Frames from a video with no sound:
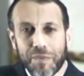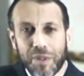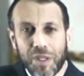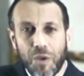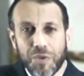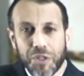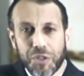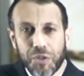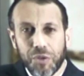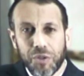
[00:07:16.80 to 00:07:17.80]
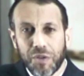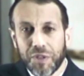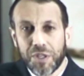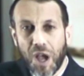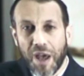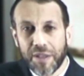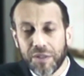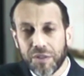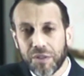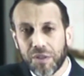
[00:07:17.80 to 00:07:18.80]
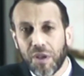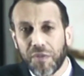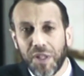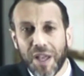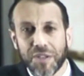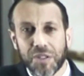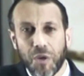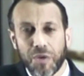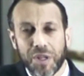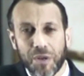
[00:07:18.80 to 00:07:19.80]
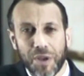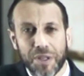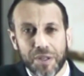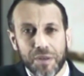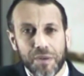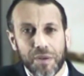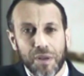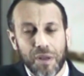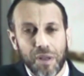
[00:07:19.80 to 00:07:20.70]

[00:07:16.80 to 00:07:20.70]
He was a student of the giants of the last Torah generation